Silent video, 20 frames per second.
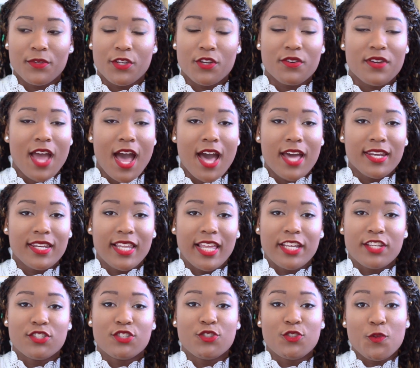you're not
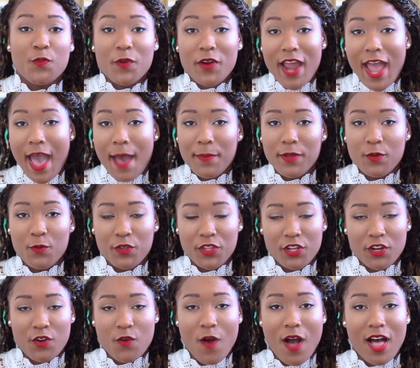like super happy
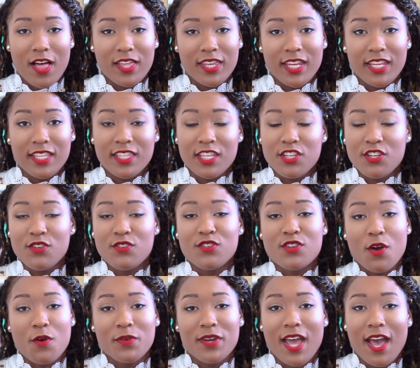with your quality, then you
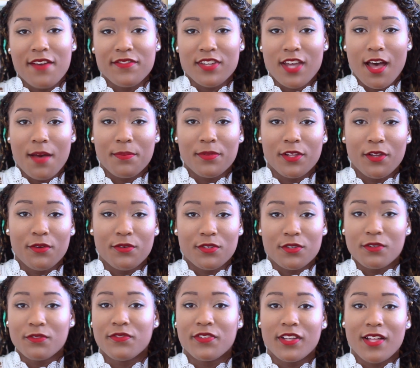don't have to upload.
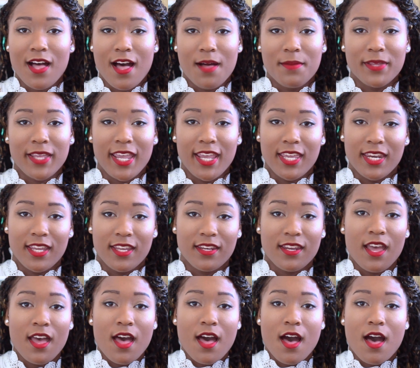Don't feel obligated.